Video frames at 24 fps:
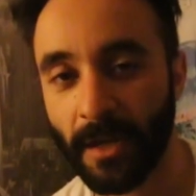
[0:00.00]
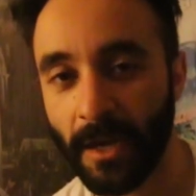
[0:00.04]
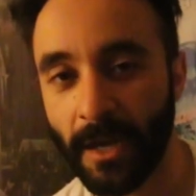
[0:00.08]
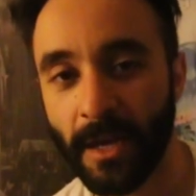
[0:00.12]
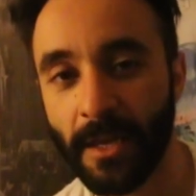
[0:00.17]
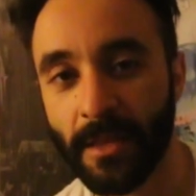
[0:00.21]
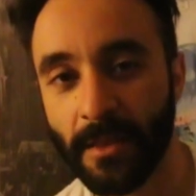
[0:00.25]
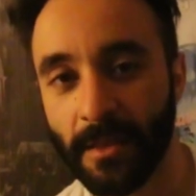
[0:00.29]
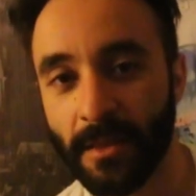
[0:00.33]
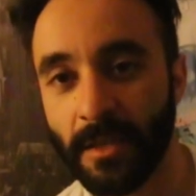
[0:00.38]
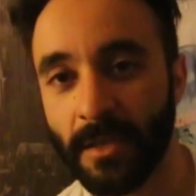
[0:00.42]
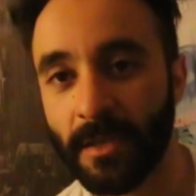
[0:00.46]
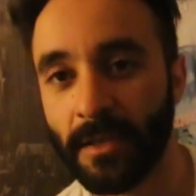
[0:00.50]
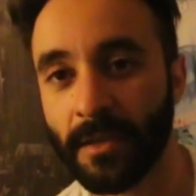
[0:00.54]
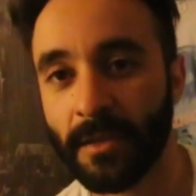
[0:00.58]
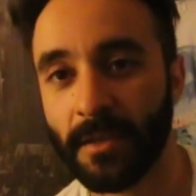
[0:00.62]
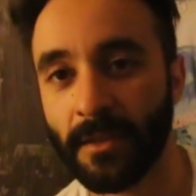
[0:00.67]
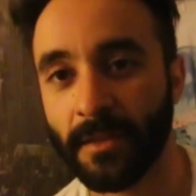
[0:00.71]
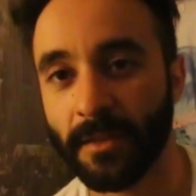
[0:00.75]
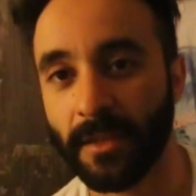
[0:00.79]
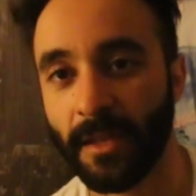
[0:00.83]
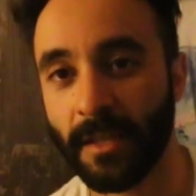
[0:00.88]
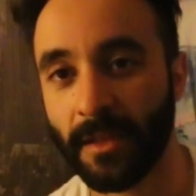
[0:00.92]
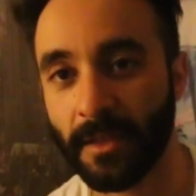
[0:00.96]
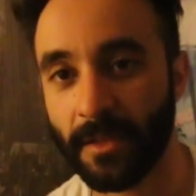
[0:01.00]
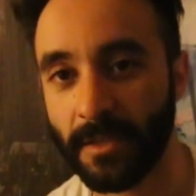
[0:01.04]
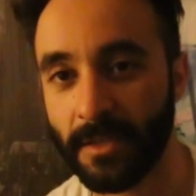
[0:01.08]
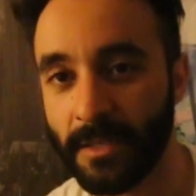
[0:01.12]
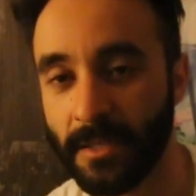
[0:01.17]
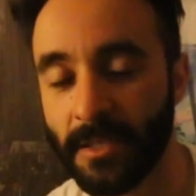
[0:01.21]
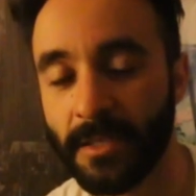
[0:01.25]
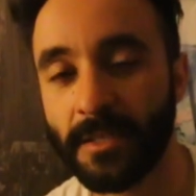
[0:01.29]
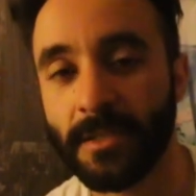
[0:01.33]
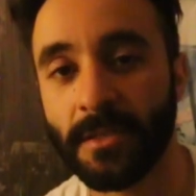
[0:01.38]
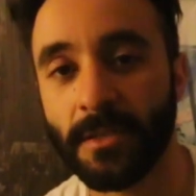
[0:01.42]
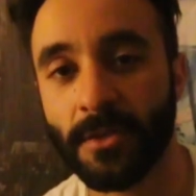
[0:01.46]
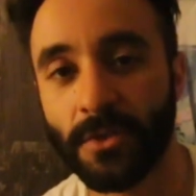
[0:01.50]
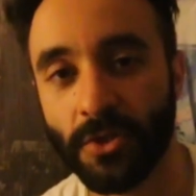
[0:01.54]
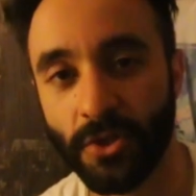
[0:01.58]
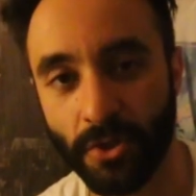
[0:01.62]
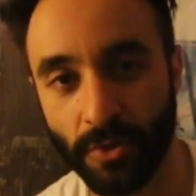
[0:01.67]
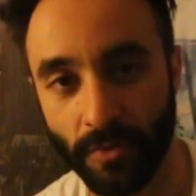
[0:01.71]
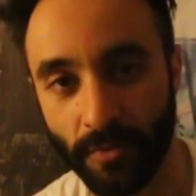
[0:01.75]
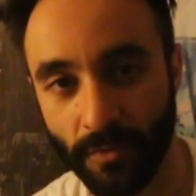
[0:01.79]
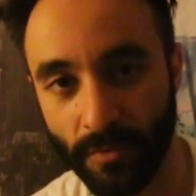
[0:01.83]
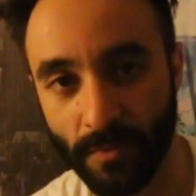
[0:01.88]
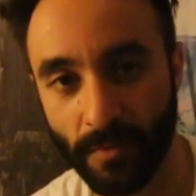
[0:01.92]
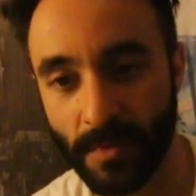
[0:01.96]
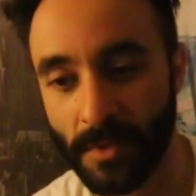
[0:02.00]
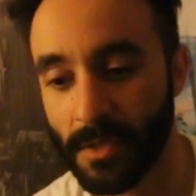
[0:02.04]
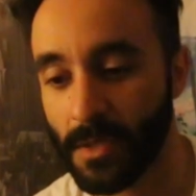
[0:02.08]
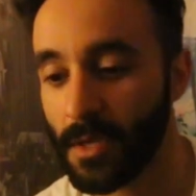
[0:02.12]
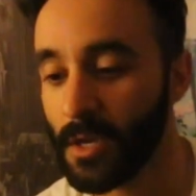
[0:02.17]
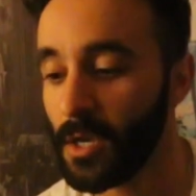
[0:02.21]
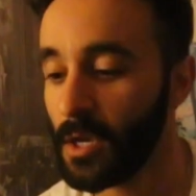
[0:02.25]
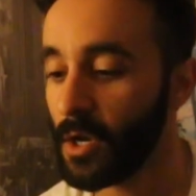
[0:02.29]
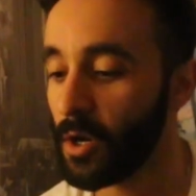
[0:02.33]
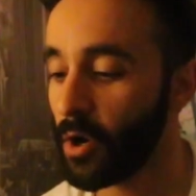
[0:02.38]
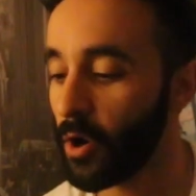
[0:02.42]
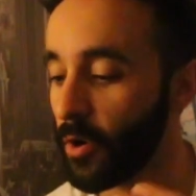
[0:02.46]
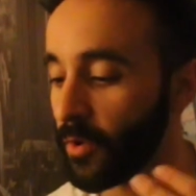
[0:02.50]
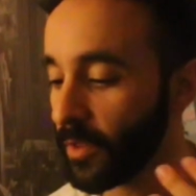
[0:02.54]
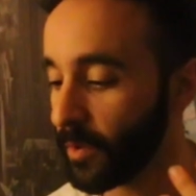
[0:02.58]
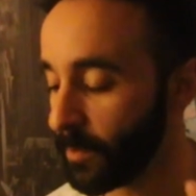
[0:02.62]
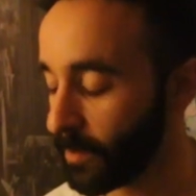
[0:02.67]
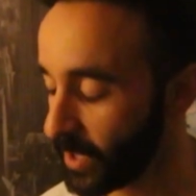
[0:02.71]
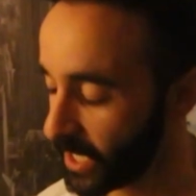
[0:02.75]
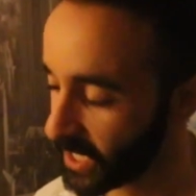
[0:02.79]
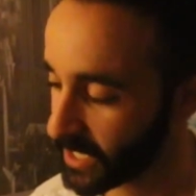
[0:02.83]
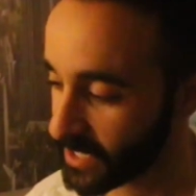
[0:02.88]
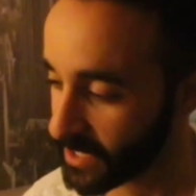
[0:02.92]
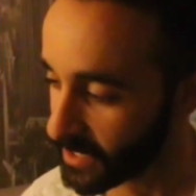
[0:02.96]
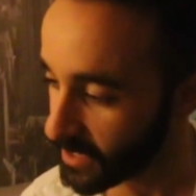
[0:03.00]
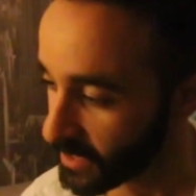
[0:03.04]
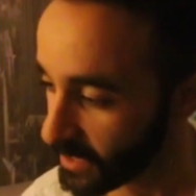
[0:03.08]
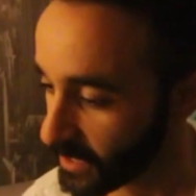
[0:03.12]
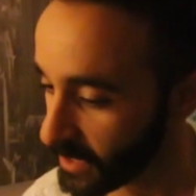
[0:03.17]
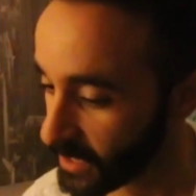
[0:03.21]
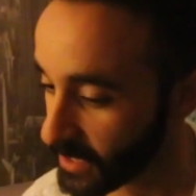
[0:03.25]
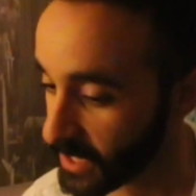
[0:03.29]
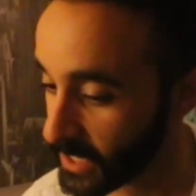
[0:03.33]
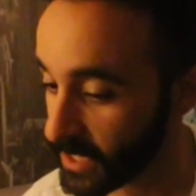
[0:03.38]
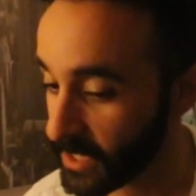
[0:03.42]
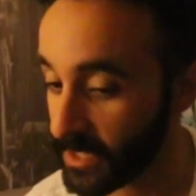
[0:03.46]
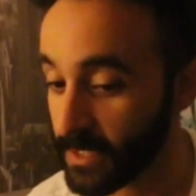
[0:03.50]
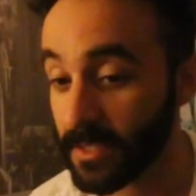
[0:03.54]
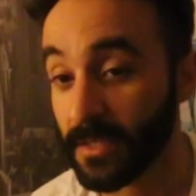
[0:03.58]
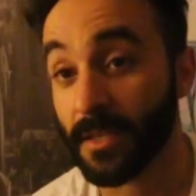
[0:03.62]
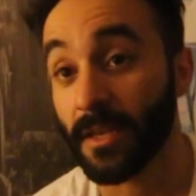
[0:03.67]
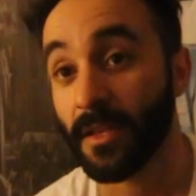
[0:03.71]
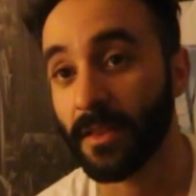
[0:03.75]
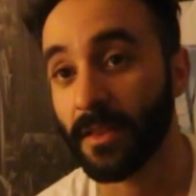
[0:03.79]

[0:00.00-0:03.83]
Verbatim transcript: I think that these shoes are the best Yeezys